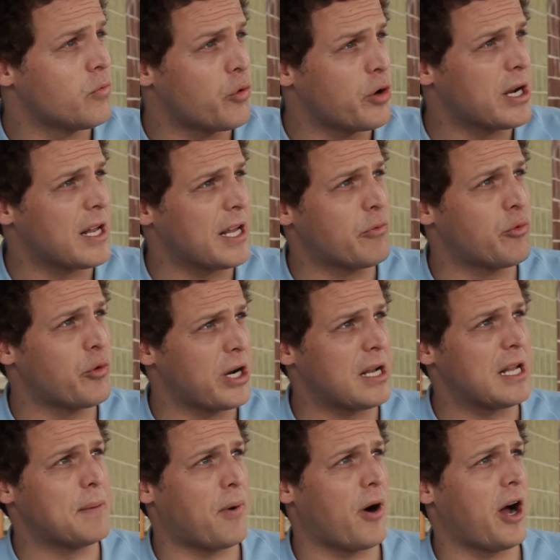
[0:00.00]
Really,
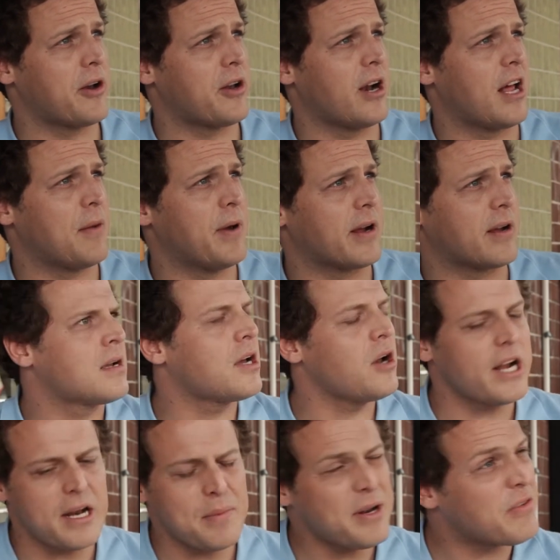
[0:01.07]
really biodynamic. Can
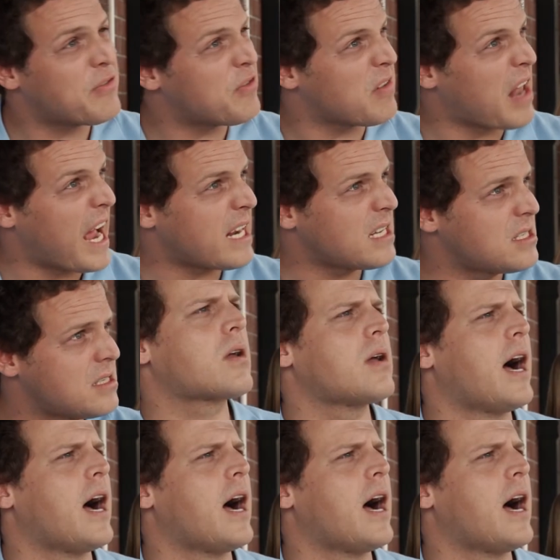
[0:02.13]
I get a bit of flax?